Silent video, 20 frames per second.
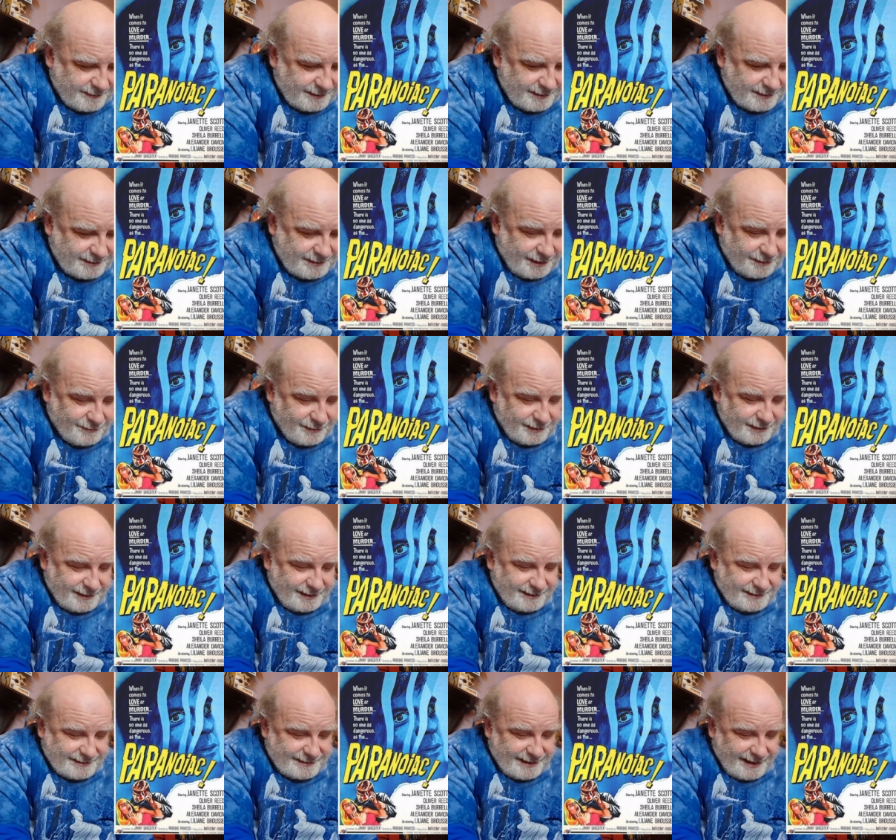So what
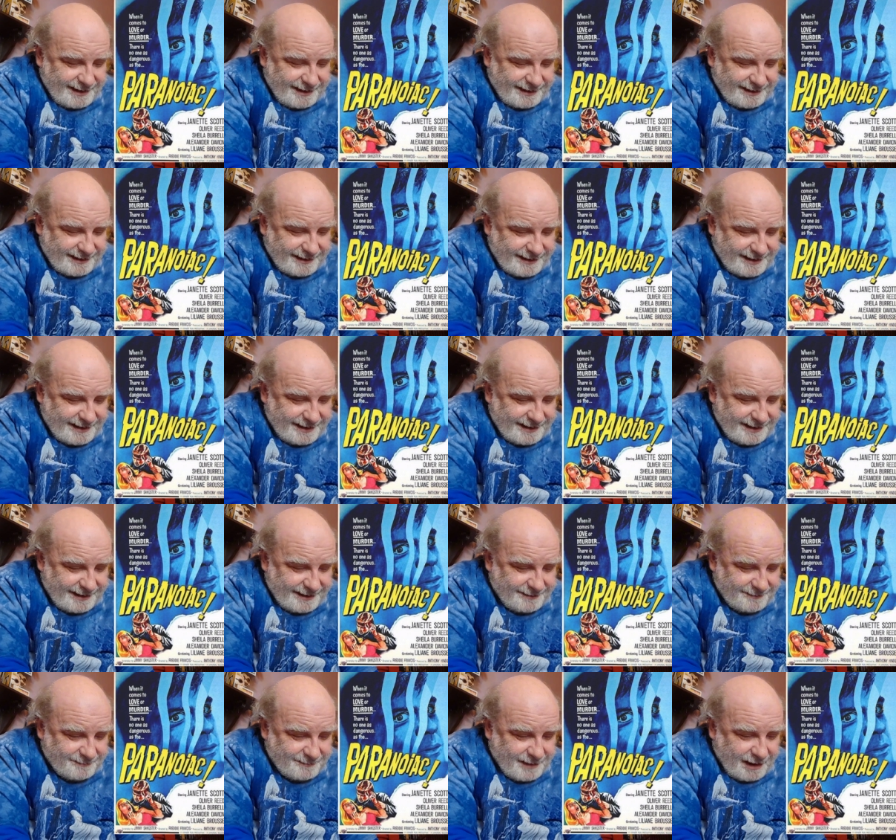can I say?
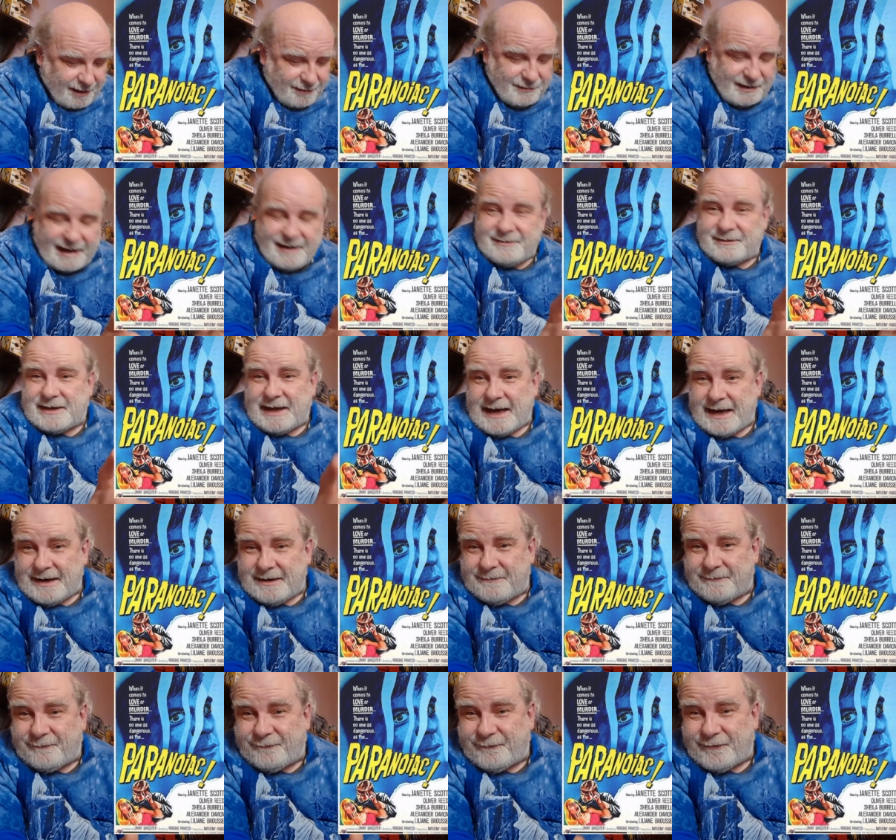Oh yeah,
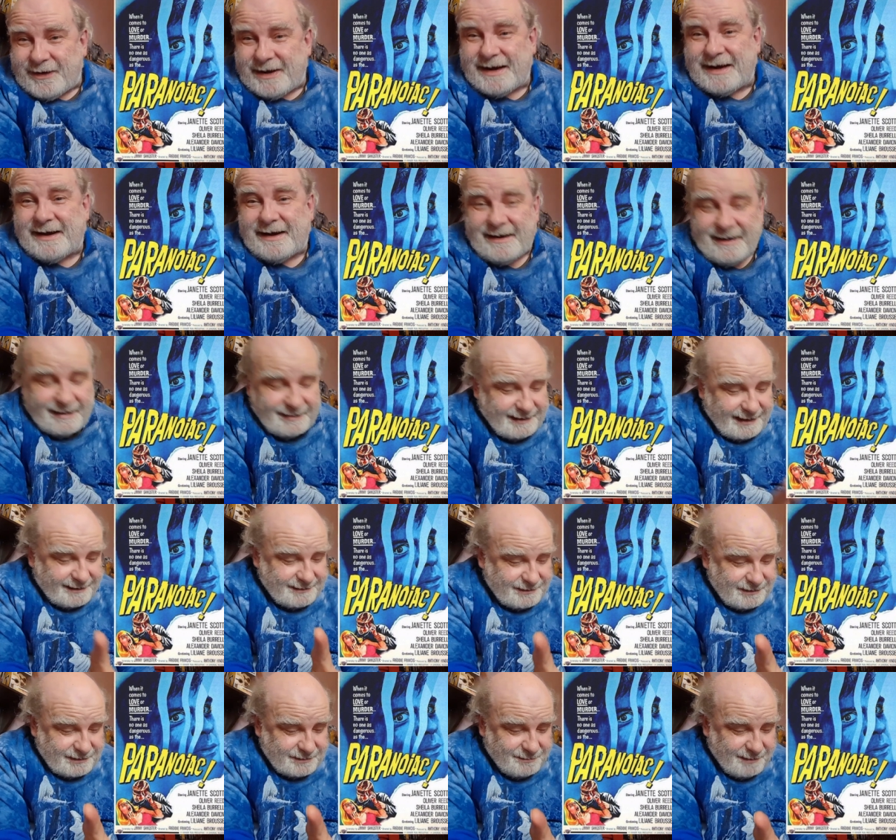Cape Fear.
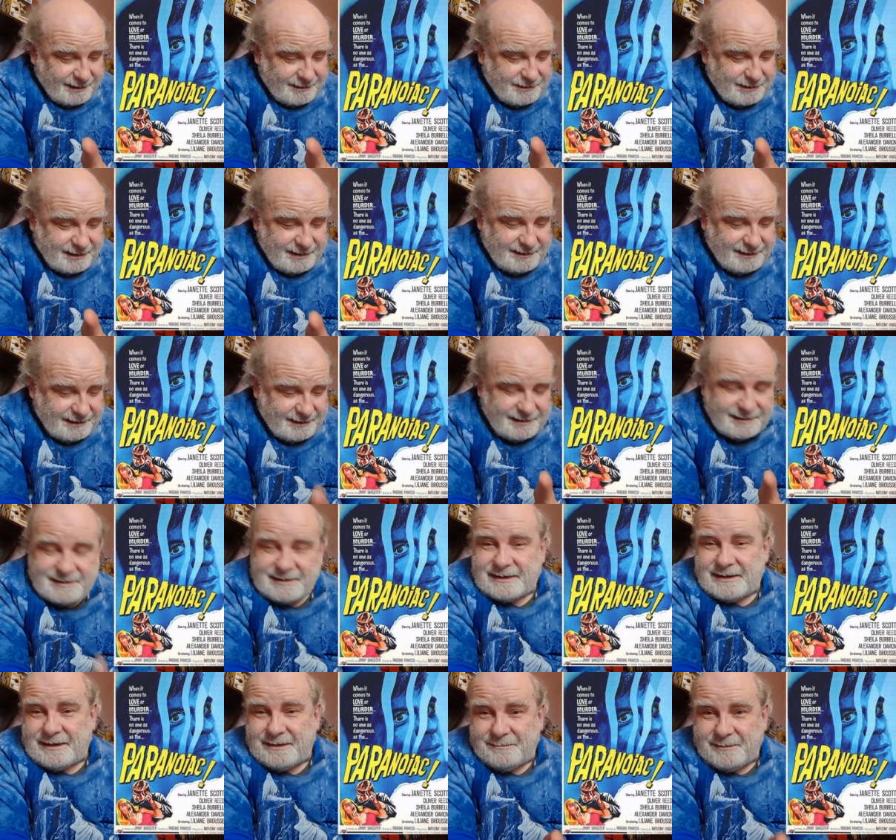Let's just mention he did the
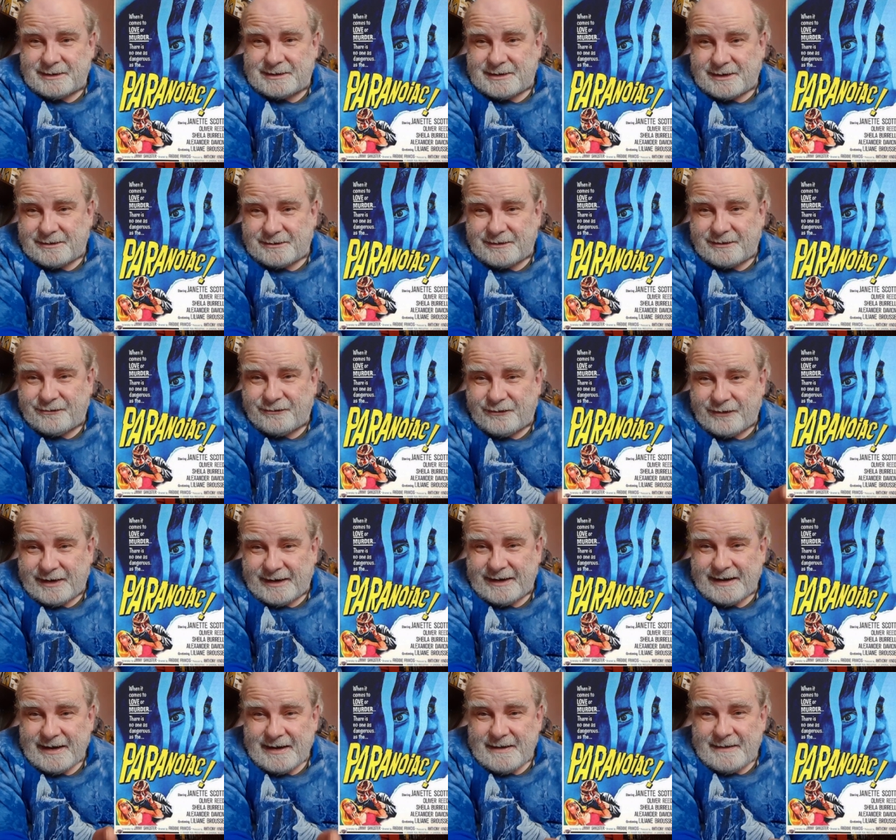
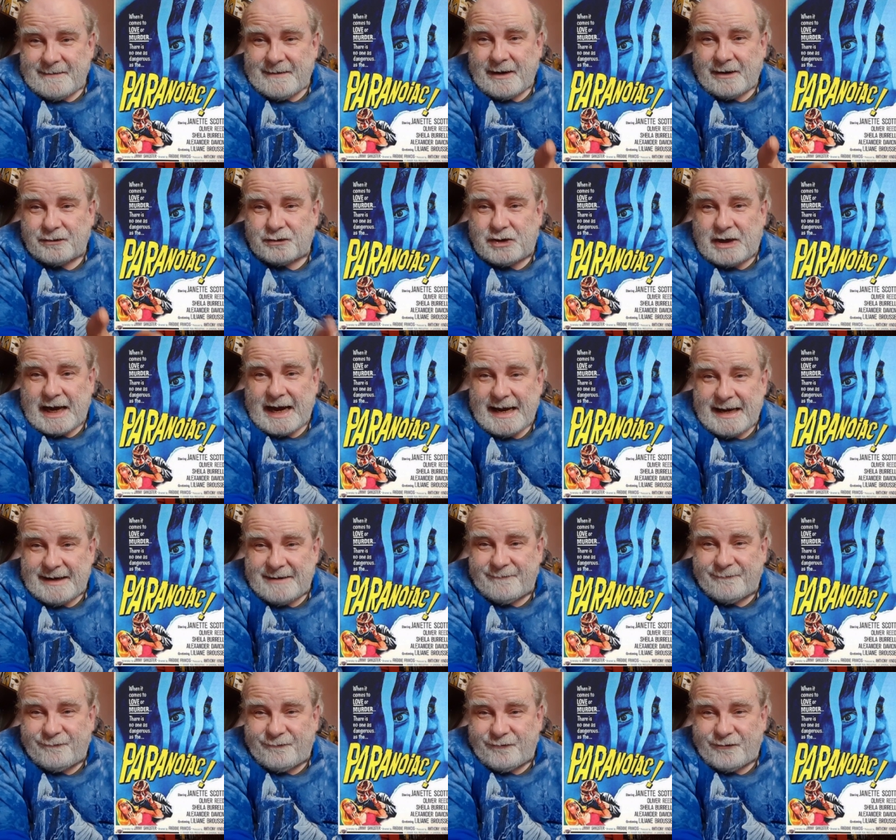cinematography on
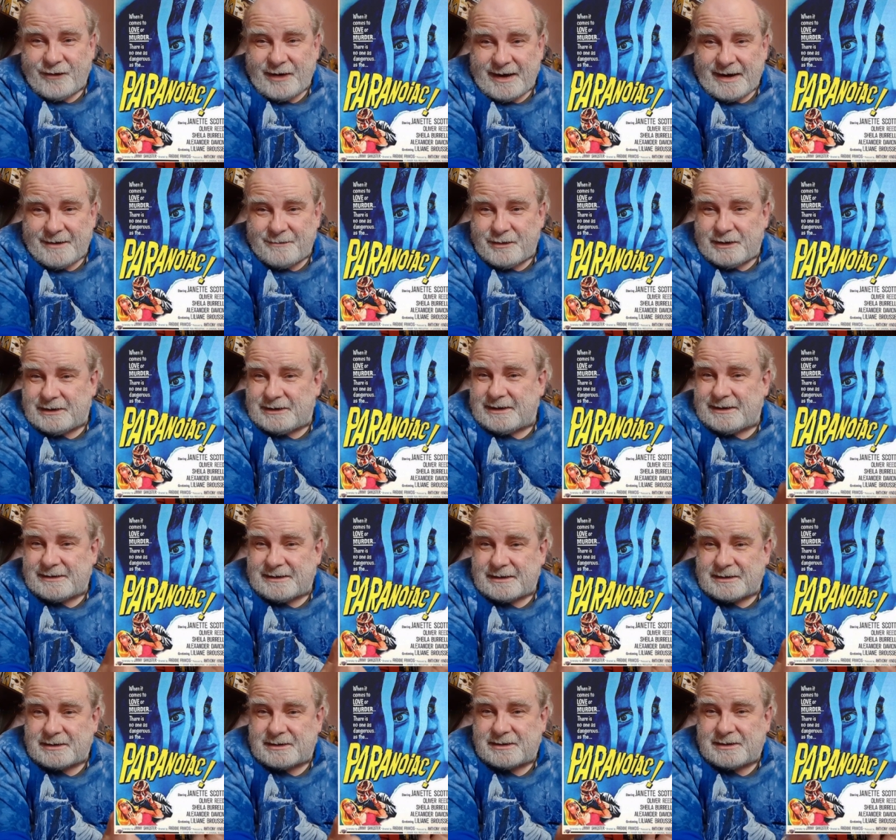Cape Fear, which is
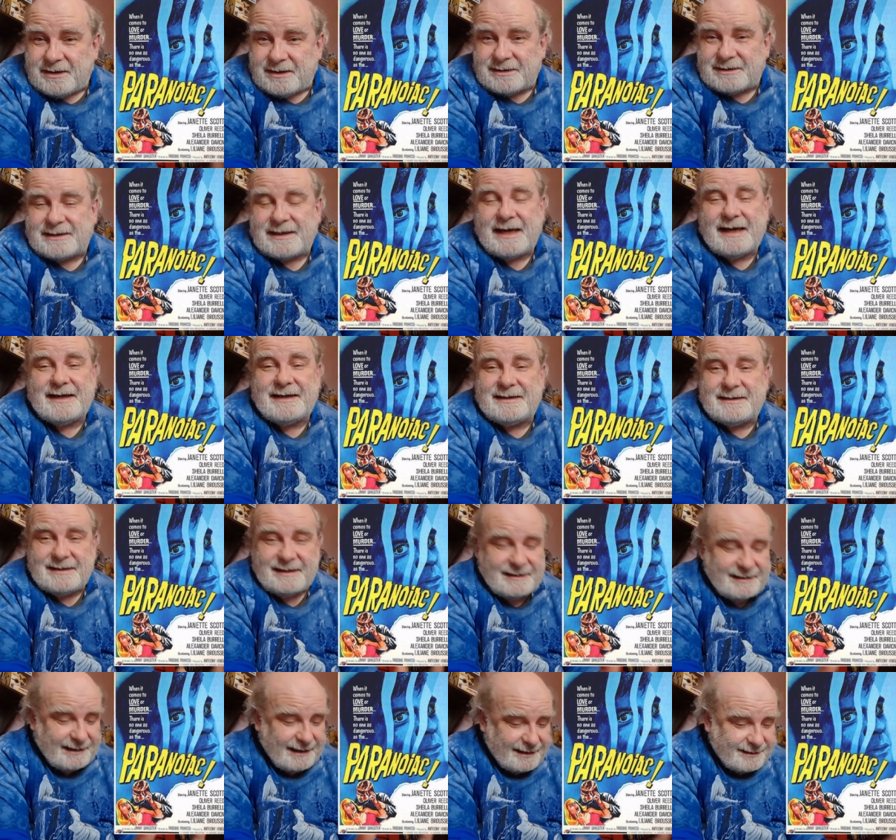a
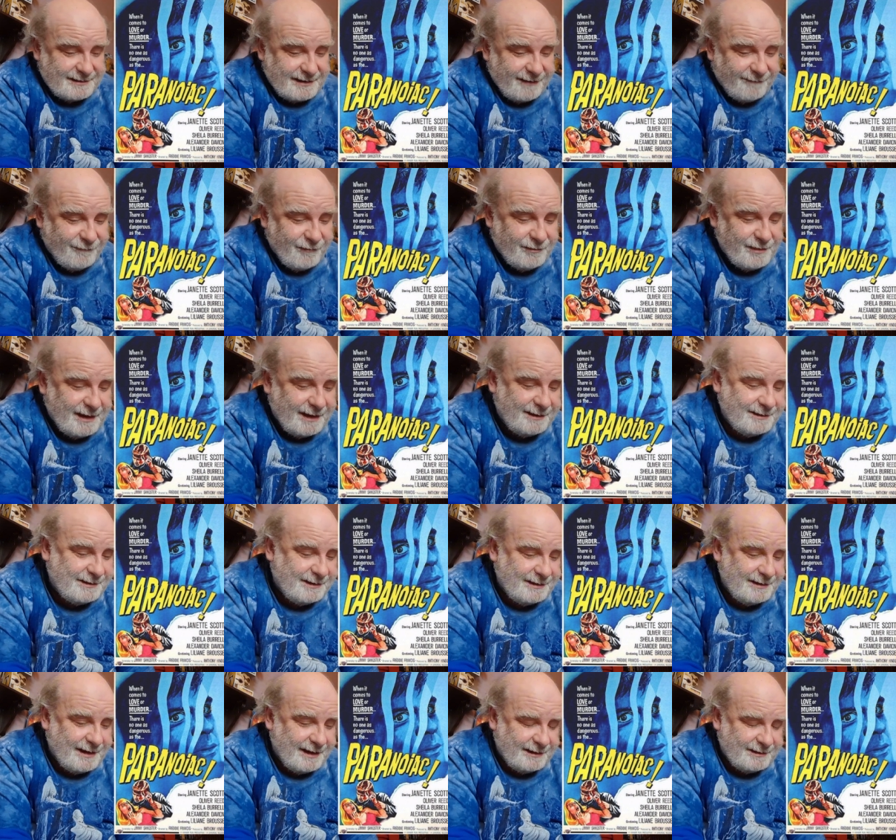Scorsese classic from
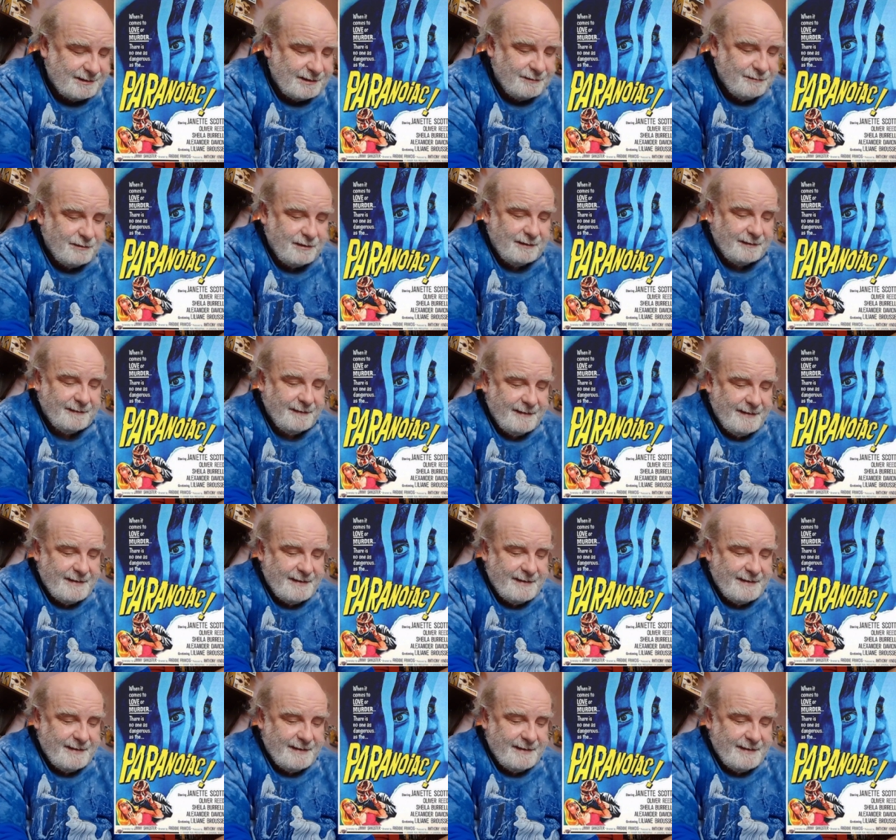1991.